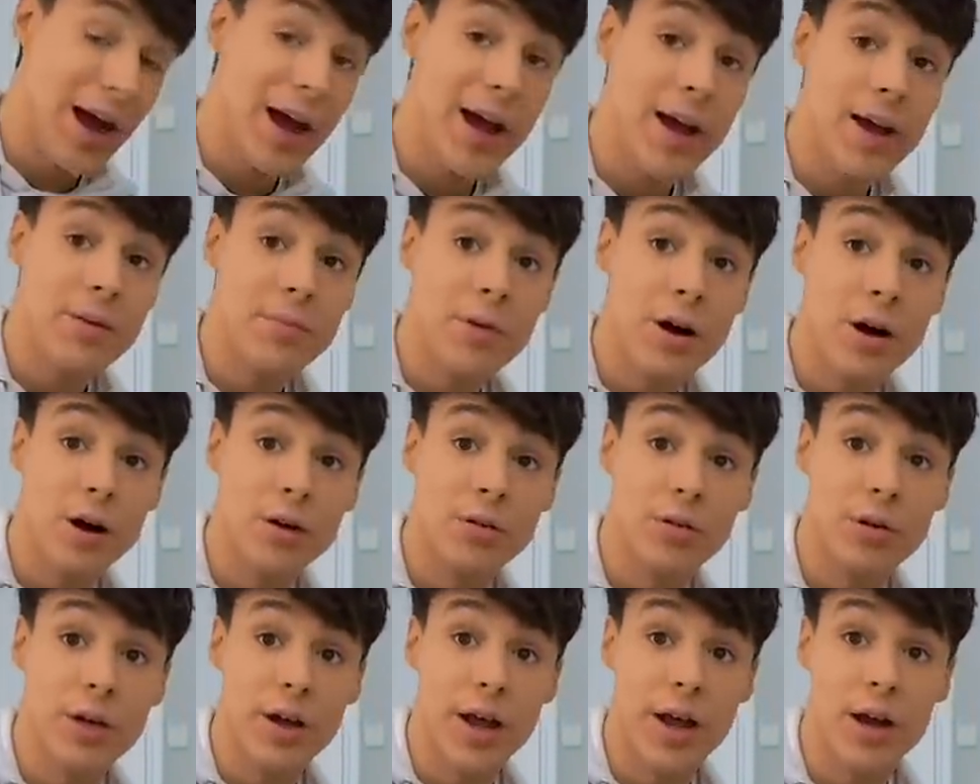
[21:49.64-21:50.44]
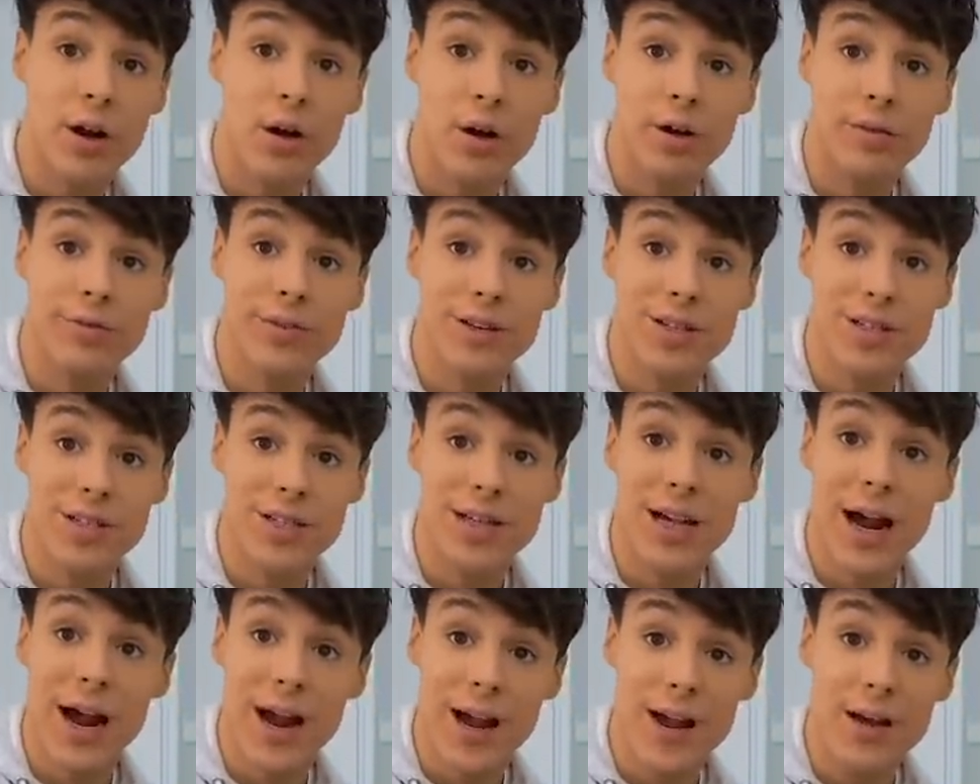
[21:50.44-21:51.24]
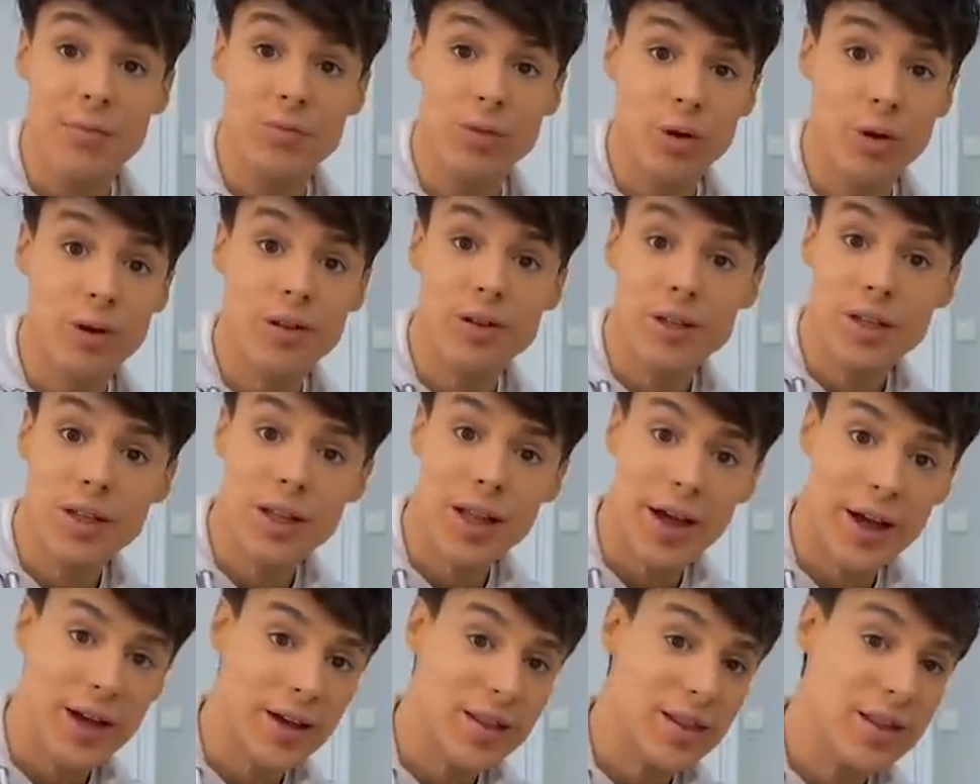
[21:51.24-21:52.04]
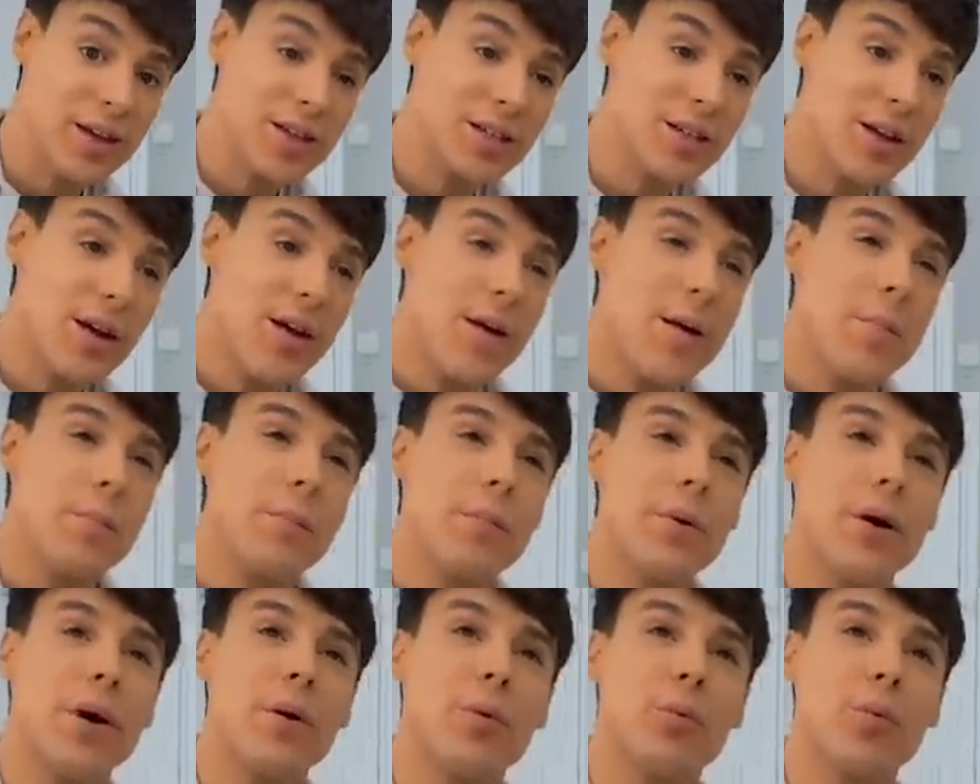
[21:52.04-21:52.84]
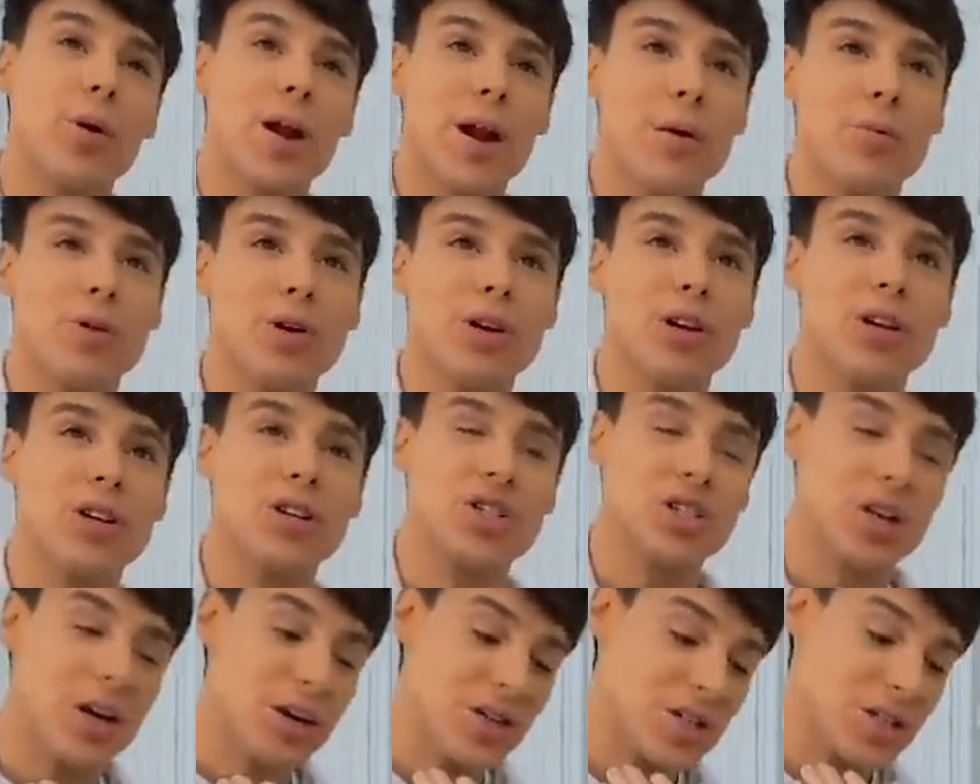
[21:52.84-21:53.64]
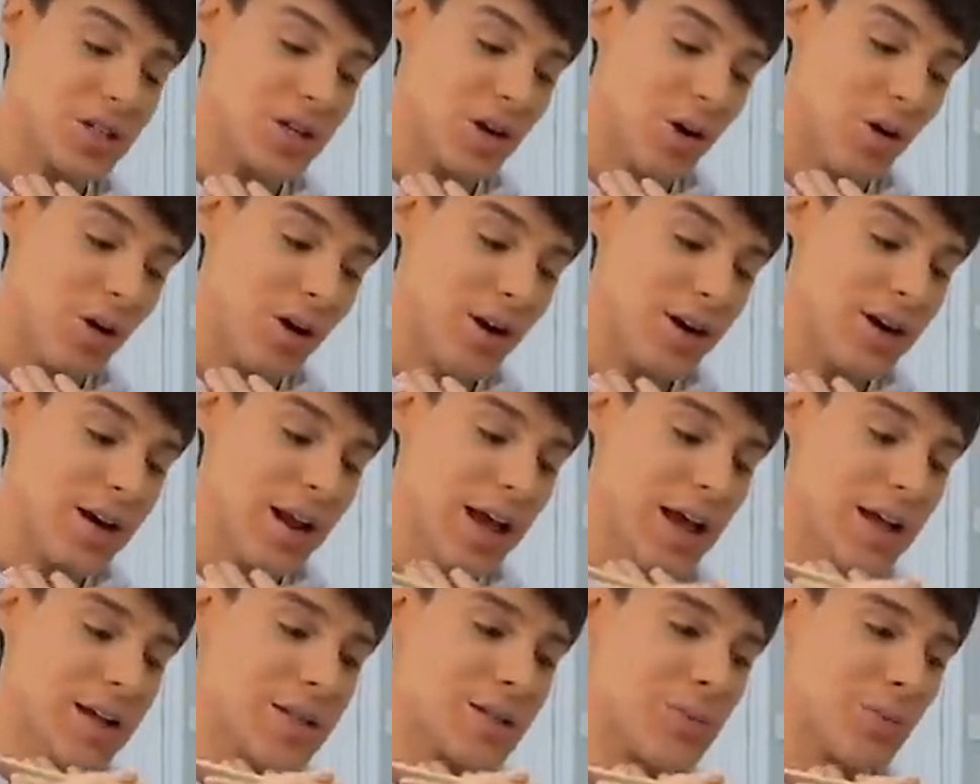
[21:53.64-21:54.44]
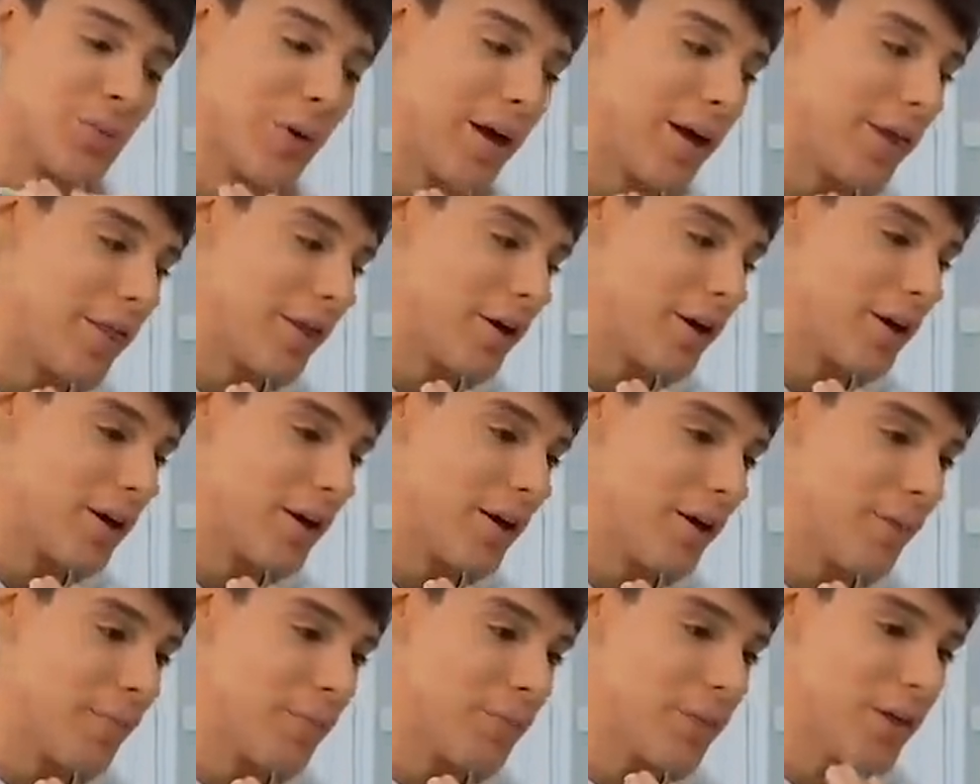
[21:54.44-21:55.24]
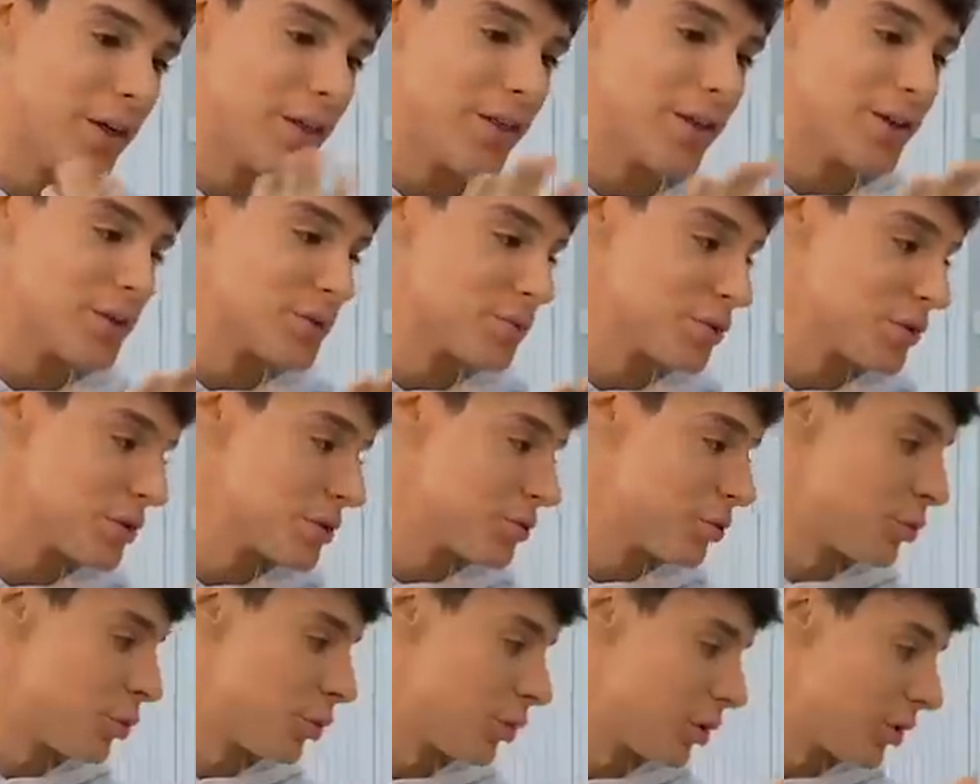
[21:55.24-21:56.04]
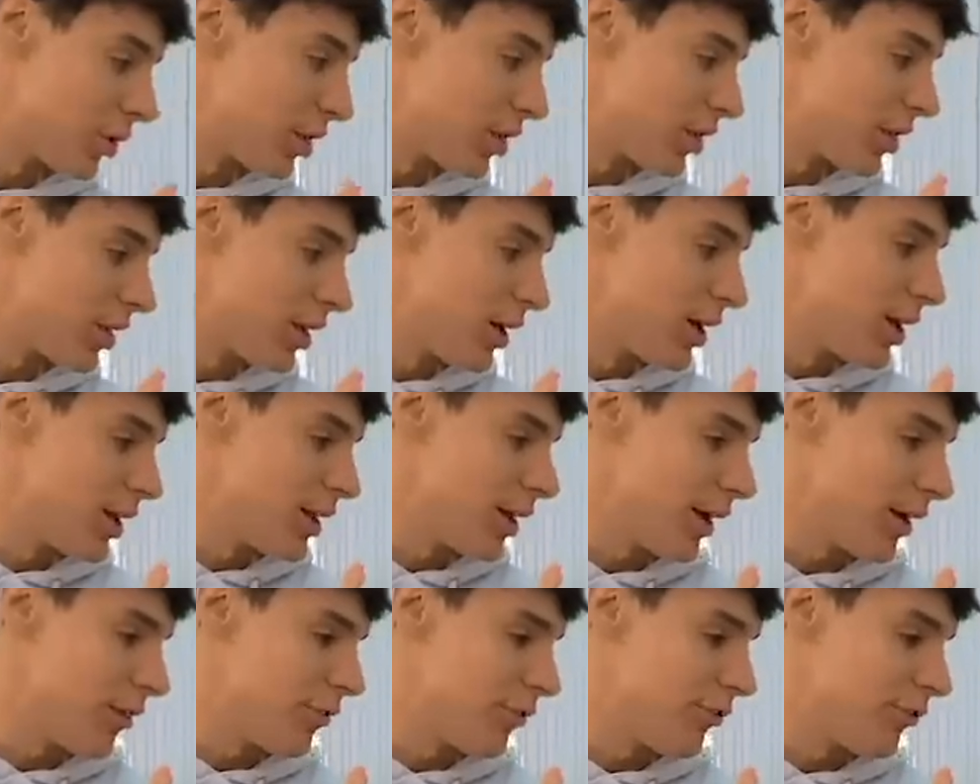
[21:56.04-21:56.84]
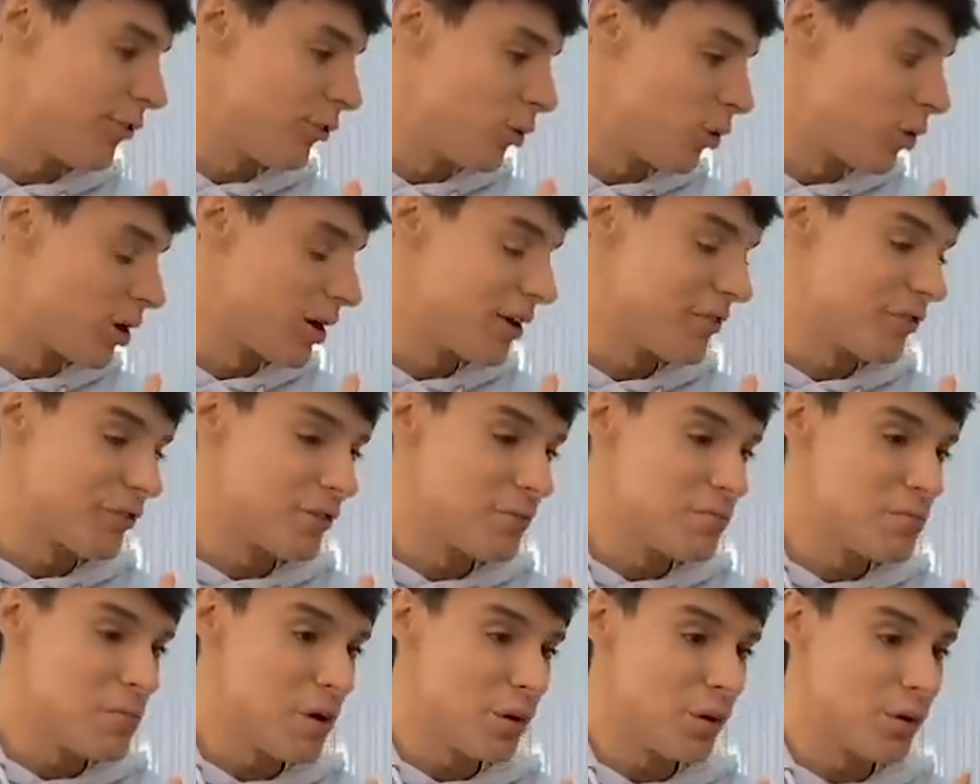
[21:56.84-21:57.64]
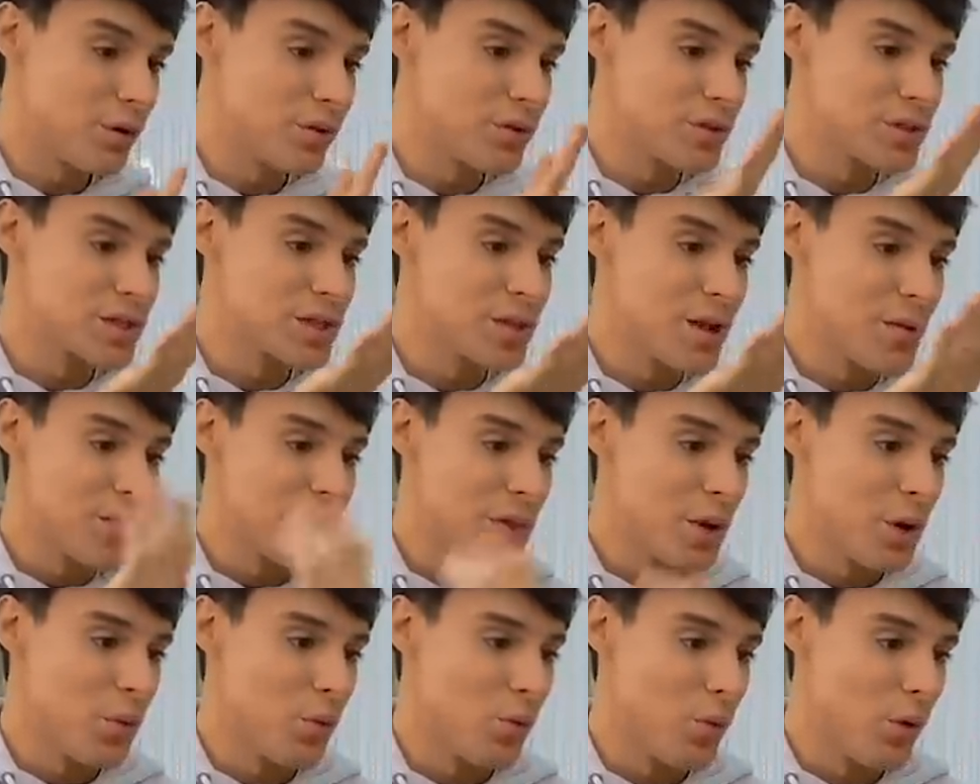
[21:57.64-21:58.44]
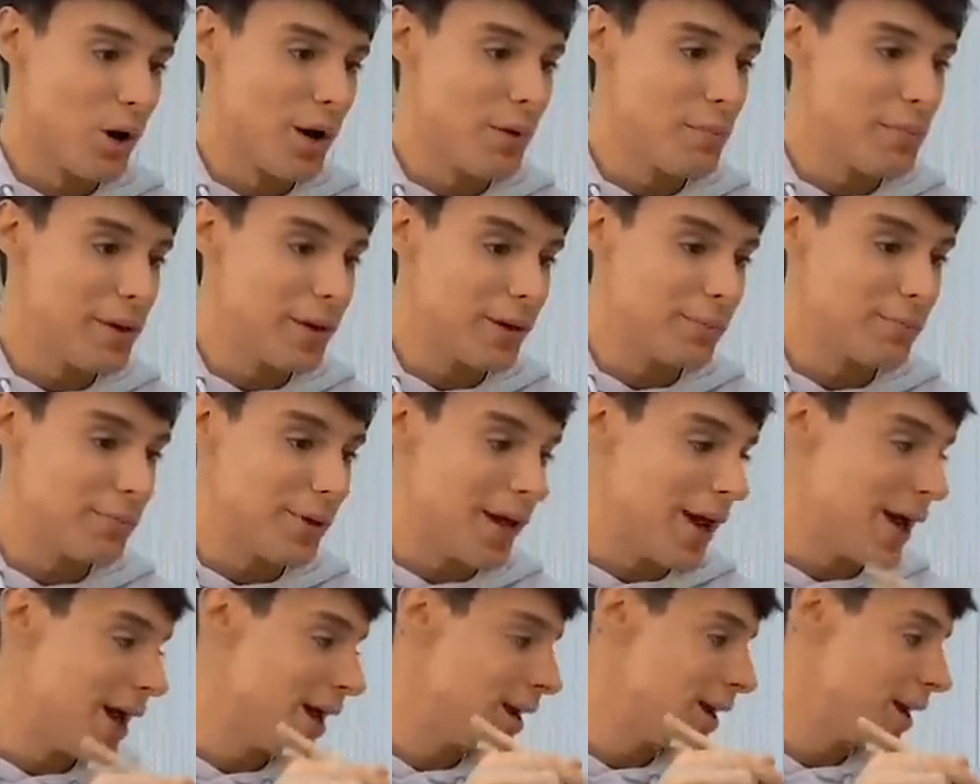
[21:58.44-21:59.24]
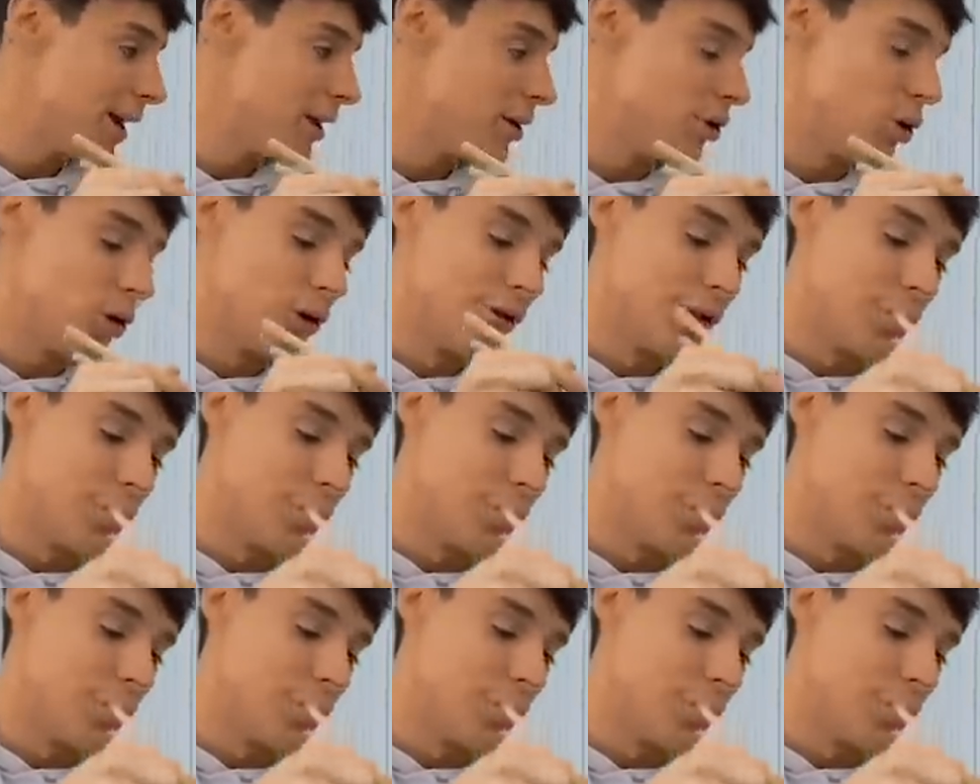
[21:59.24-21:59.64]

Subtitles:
I am hungry and obviously I am going to like this, but what I'm gonna judge it on is whether this was worth like four different bowls, one big pan, and all